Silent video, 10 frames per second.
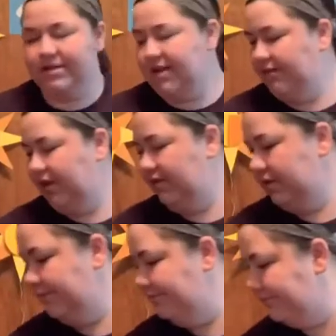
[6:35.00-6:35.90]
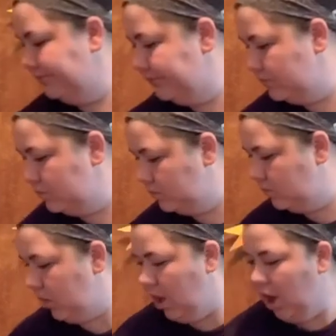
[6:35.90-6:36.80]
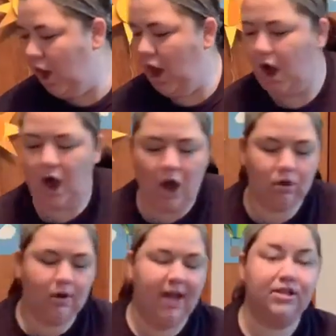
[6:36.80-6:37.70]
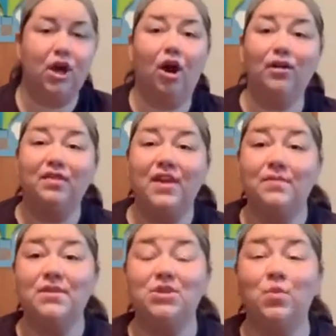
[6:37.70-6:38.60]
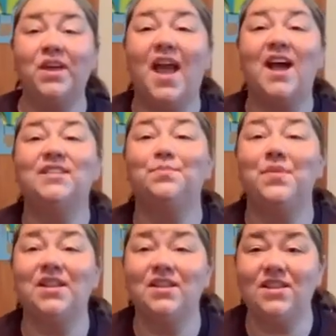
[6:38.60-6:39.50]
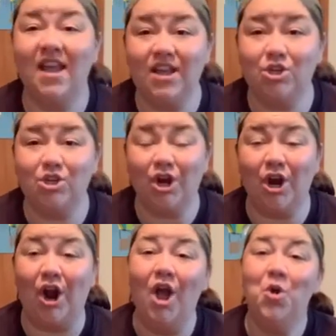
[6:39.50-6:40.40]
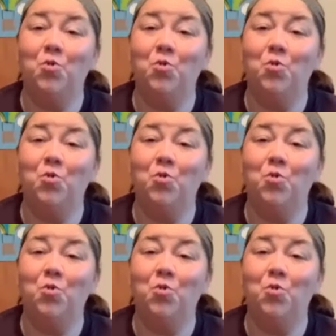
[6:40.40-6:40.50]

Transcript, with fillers: they have leaves. All right, our theme this week has been nature.